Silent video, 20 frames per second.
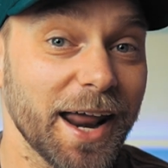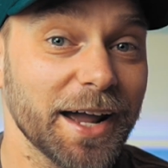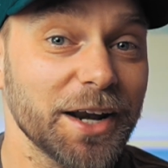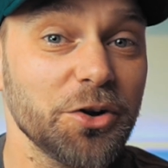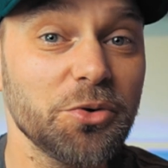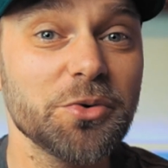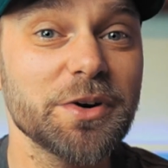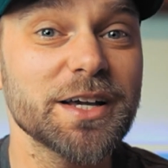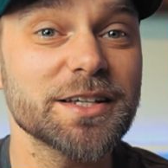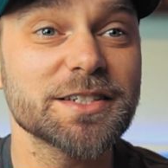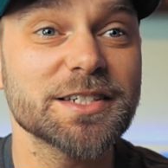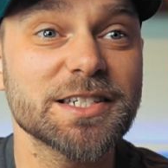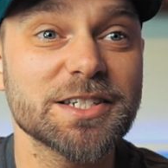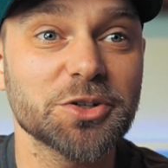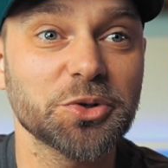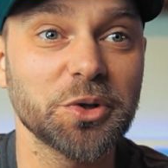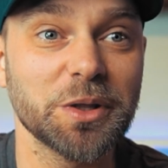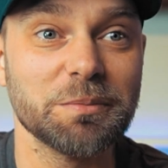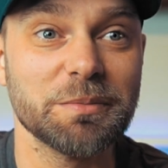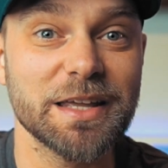I don't
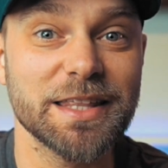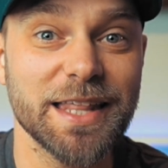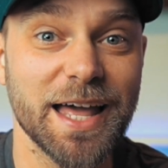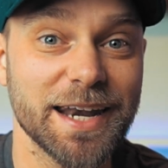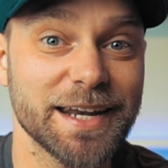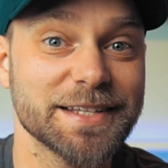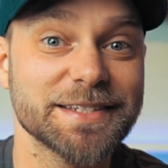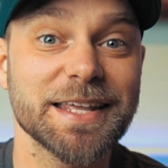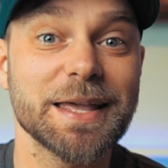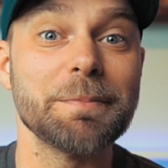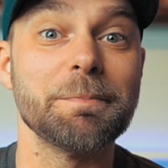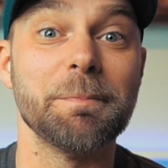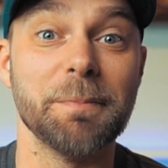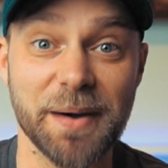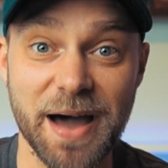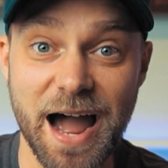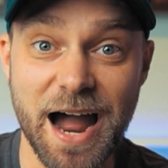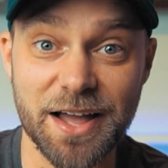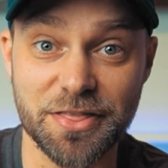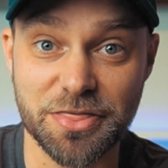necessarily mean that as a
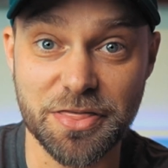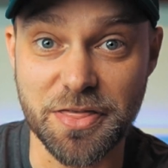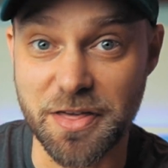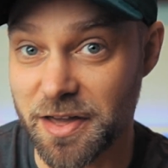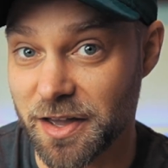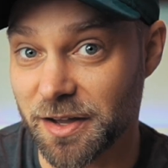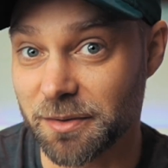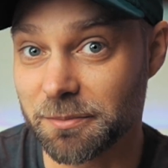bad thing.